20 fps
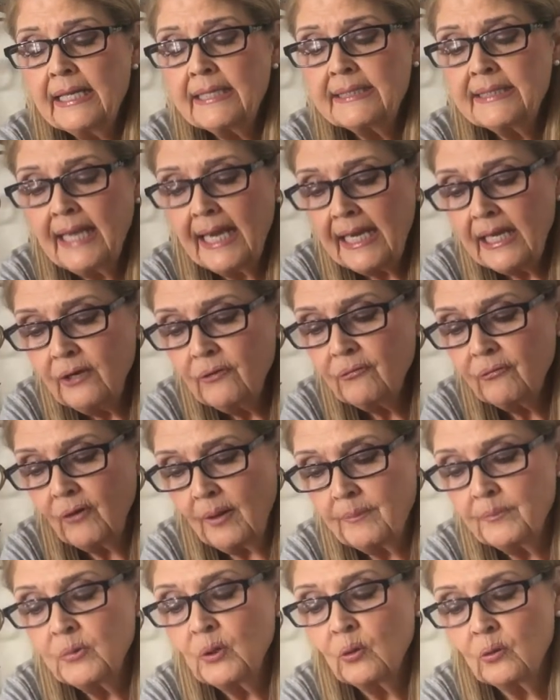take
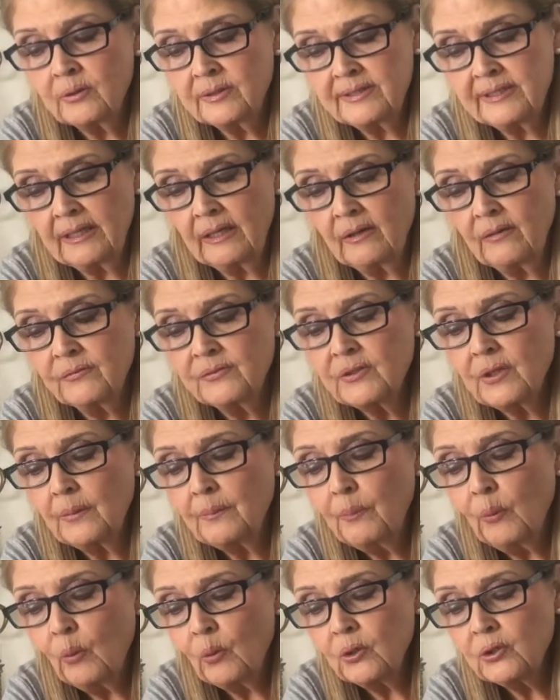from yourselves a
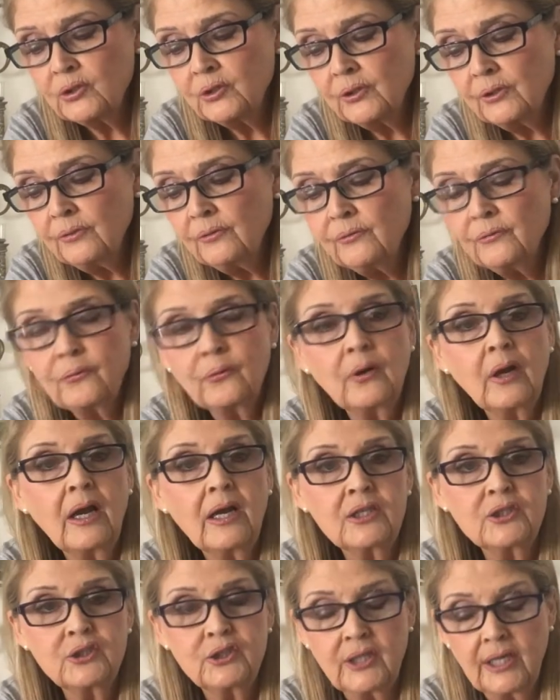portion for
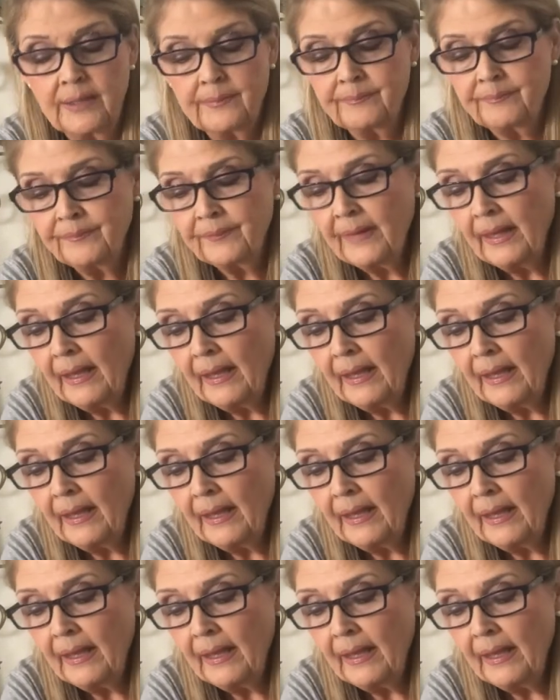Hashem.